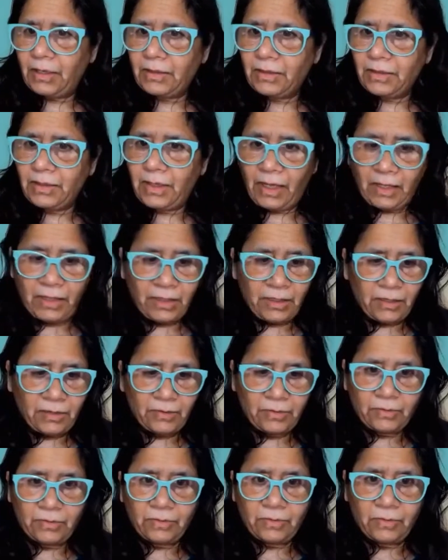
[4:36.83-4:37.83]
Thank
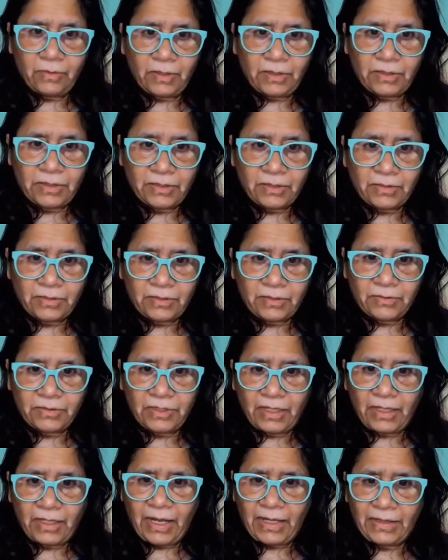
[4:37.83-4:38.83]
you also,
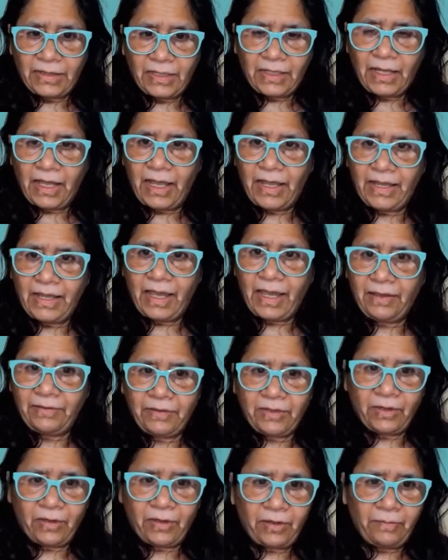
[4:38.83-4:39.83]
Susanna. I think I have
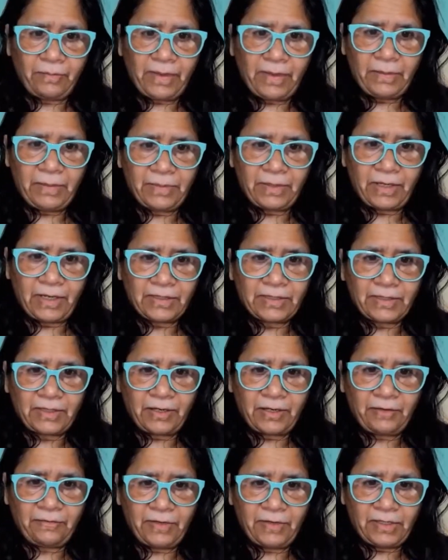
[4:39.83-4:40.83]
your paper as a
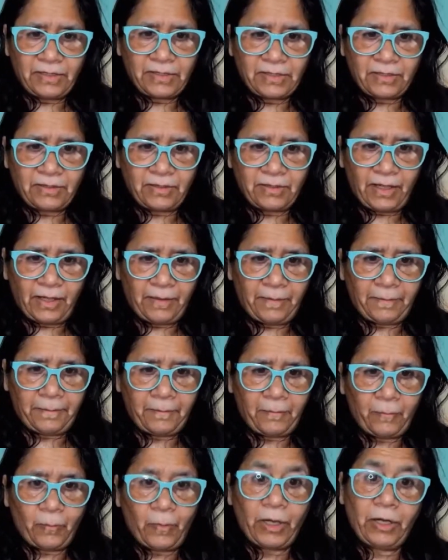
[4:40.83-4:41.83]
reference today,
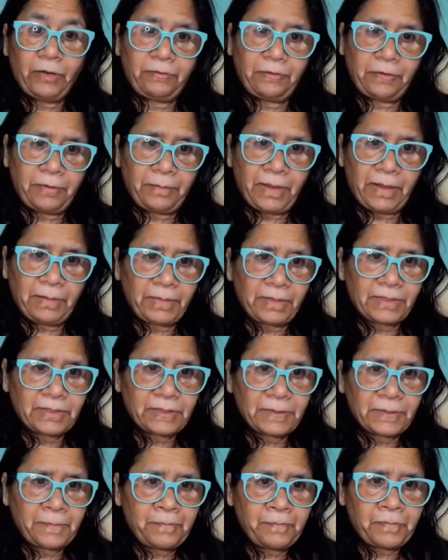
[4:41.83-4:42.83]
one of your
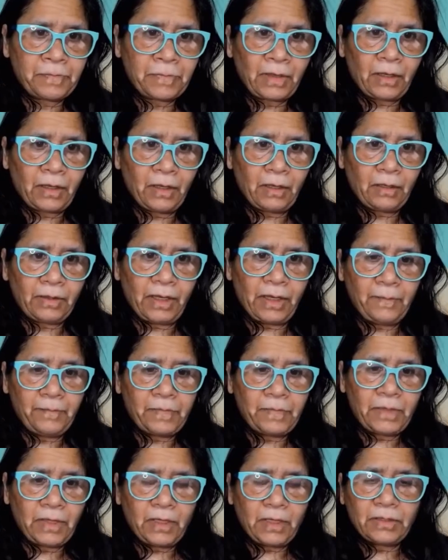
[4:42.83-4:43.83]
papers. Okay,
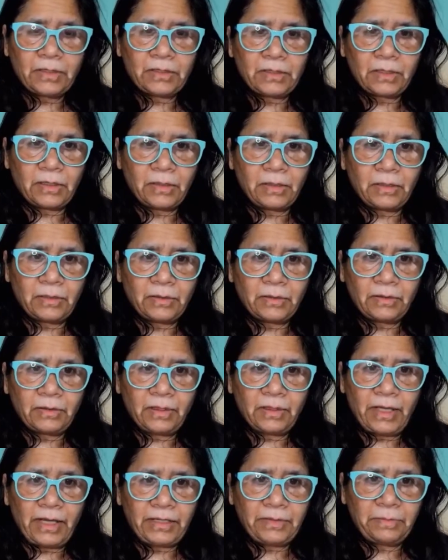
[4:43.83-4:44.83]
so
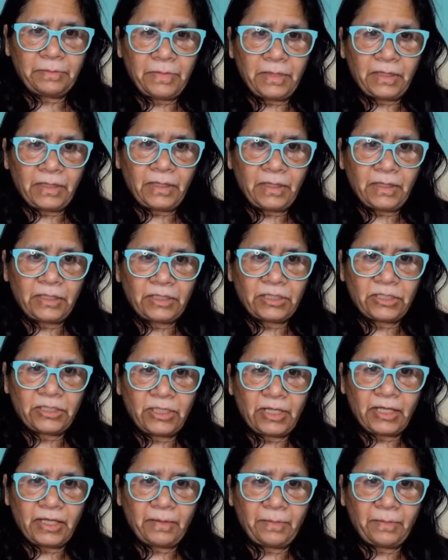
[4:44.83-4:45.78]
let me share